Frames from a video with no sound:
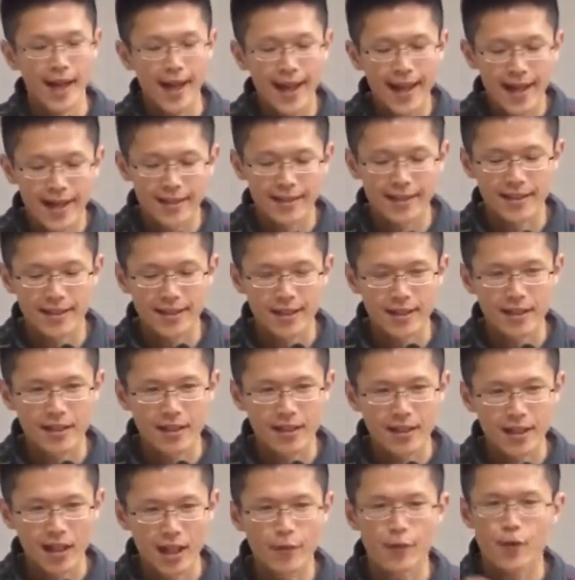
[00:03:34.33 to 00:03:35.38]
And
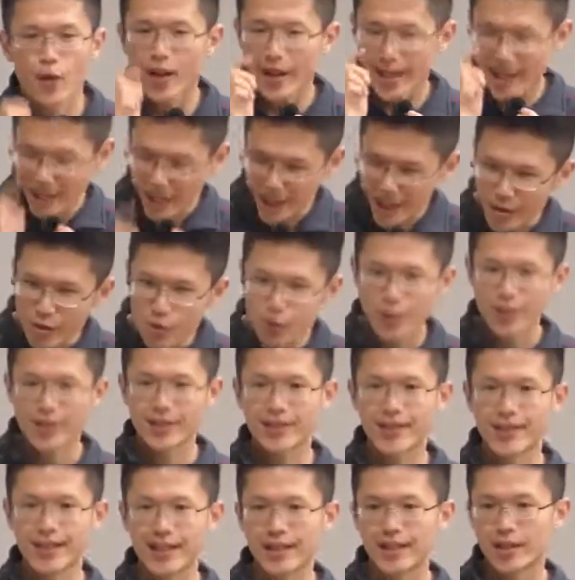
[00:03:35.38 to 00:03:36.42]
if you're
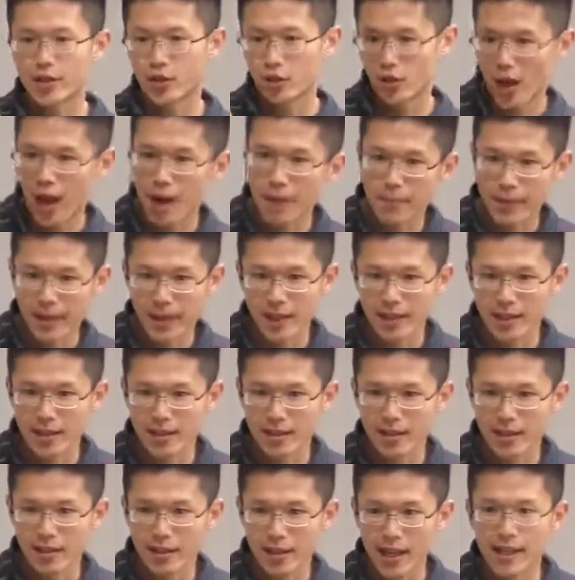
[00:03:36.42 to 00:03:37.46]
interested in this
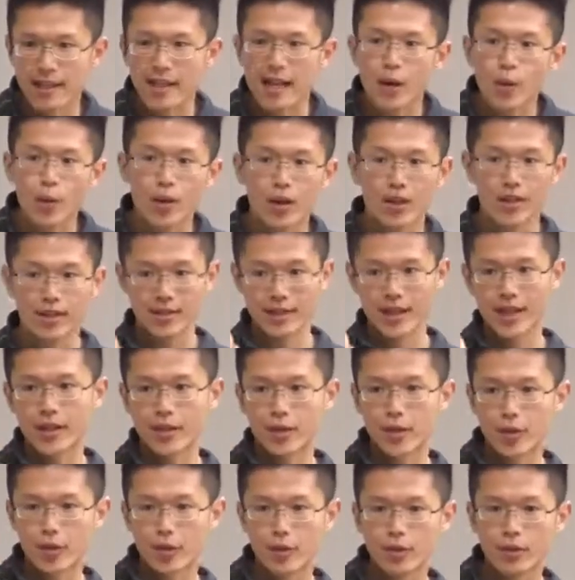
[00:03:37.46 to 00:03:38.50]
topic, and I will
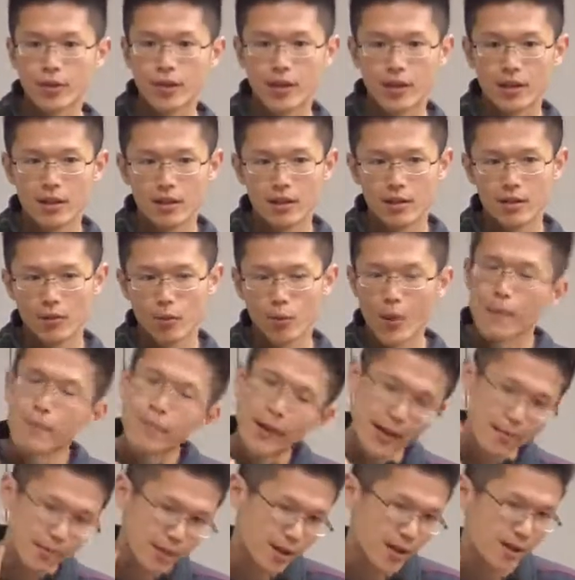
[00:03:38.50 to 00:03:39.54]
assign you one
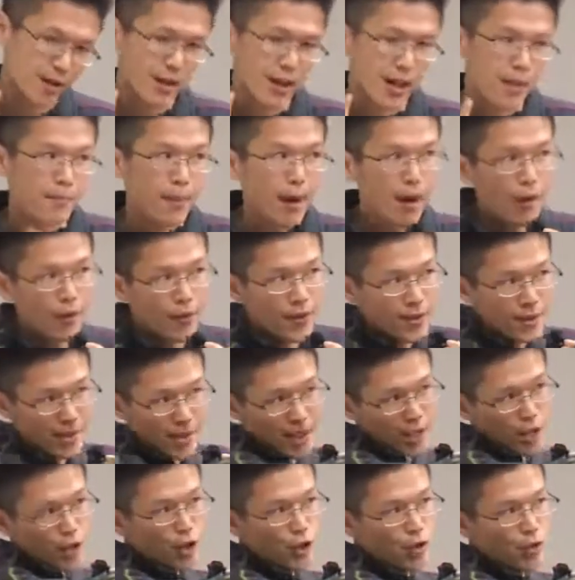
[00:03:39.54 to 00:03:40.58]
paper about this
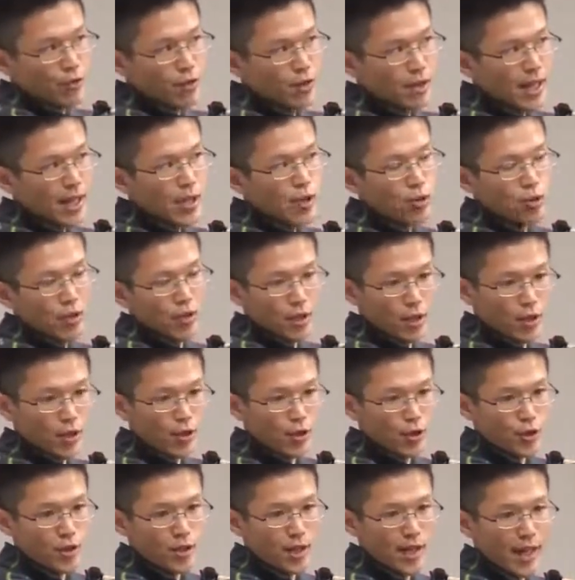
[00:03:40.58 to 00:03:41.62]
issue, nature or
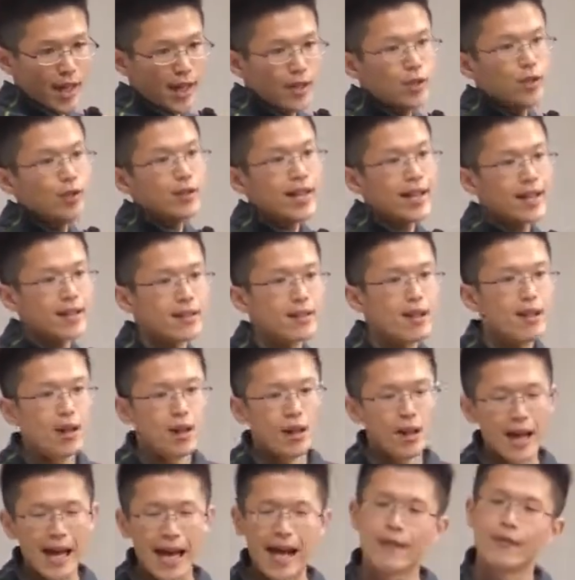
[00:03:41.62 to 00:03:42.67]
nurture, and you can
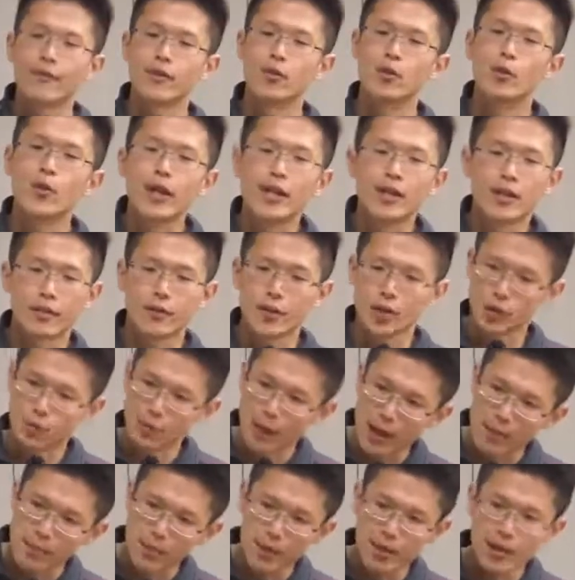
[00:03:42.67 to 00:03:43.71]
have a read of this
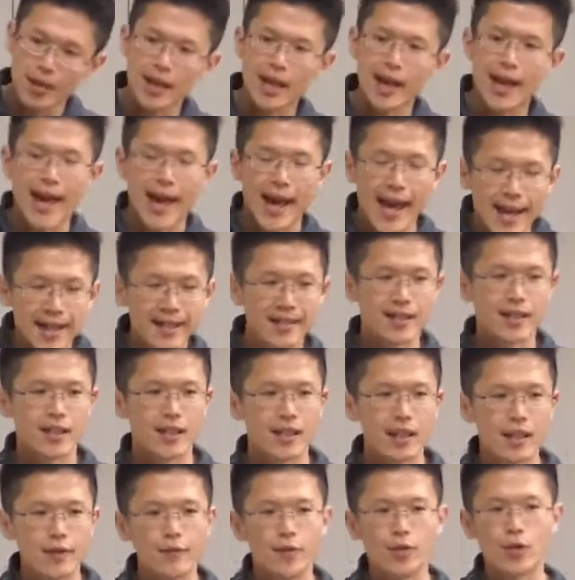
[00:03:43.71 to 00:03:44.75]
paper and
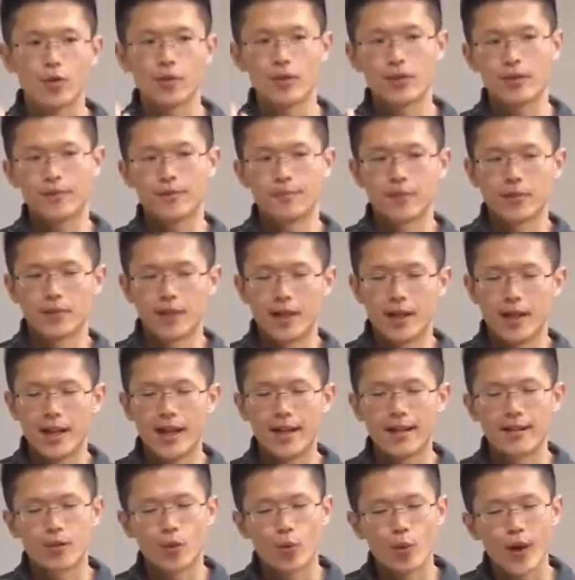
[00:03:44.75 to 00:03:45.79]
give your
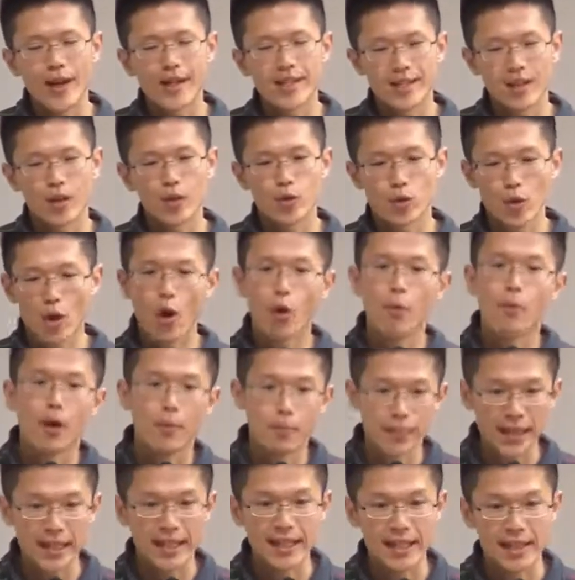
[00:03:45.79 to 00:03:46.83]
and write down your own
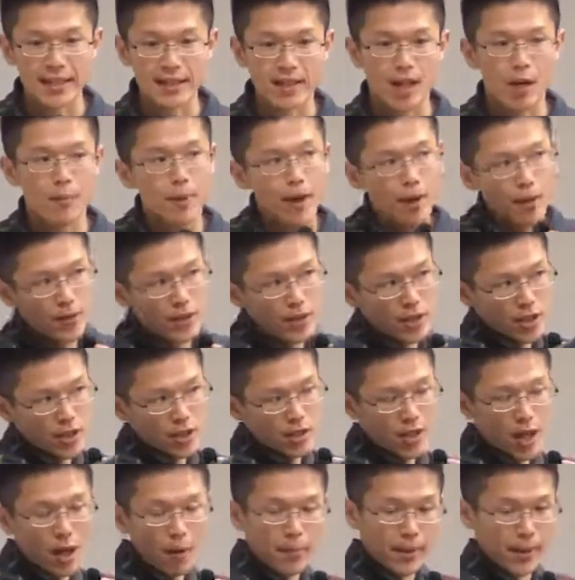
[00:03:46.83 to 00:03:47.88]
opinions about this
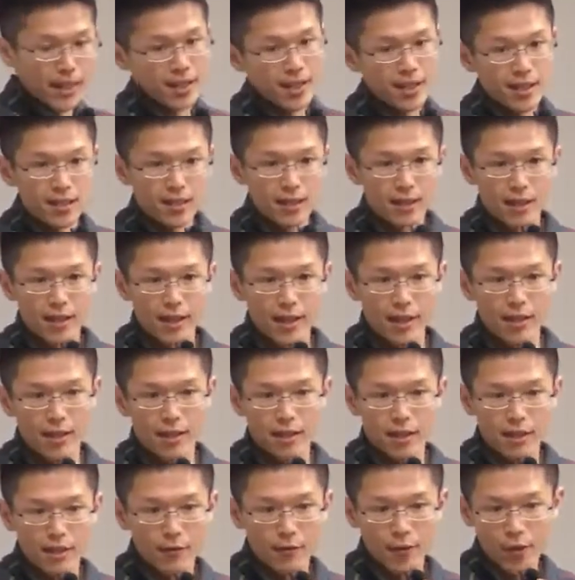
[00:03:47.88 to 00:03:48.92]
topic. Okay.
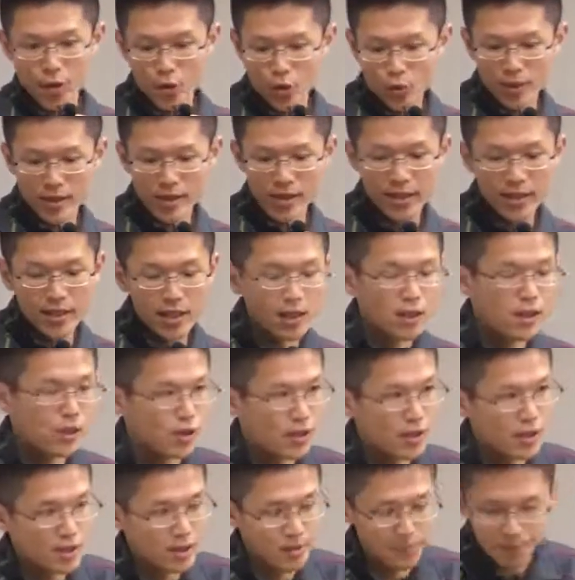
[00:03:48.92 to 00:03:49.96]
The first one is
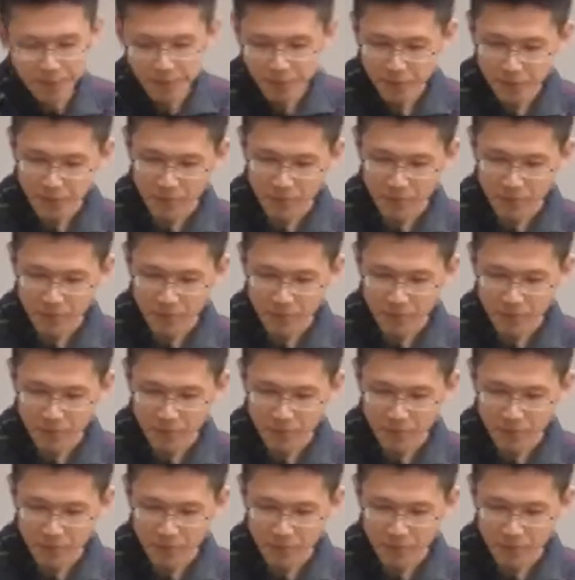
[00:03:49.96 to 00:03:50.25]
intelligence.